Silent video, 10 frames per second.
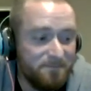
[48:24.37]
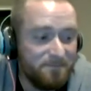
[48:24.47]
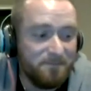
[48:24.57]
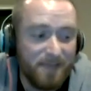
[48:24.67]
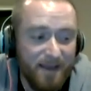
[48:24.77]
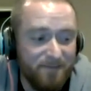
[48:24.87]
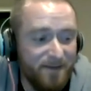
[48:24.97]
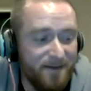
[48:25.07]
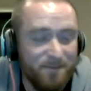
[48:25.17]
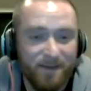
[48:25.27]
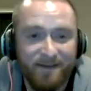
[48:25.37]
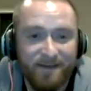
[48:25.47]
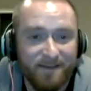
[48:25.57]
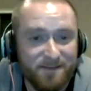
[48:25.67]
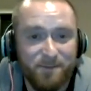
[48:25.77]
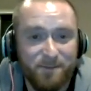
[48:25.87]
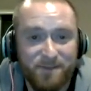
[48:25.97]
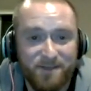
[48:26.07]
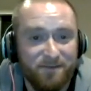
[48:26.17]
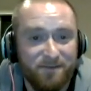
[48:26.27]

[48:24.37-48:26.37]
Have at it, man. It's gonna be tough.